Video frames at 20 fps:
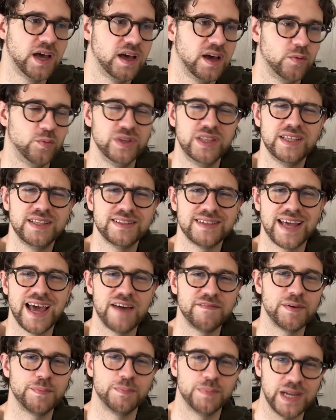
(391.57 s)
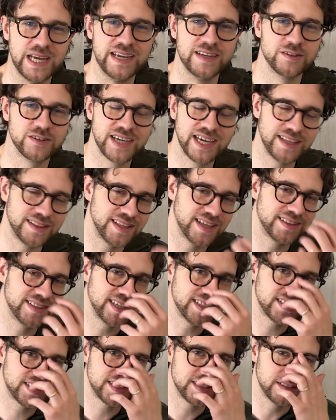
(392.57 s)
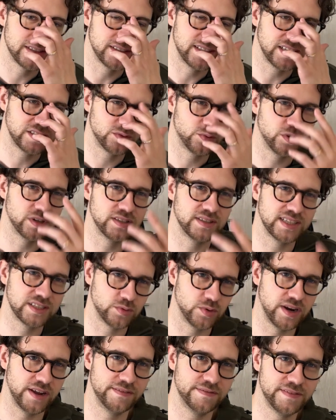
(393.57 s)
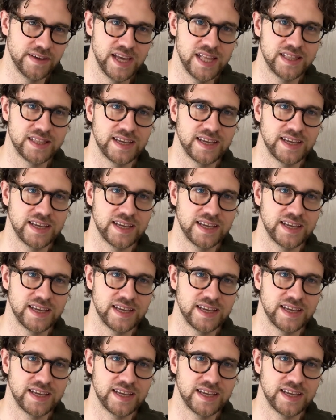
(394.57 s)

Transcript: We didn't have a plan. Okay, that's what I felt.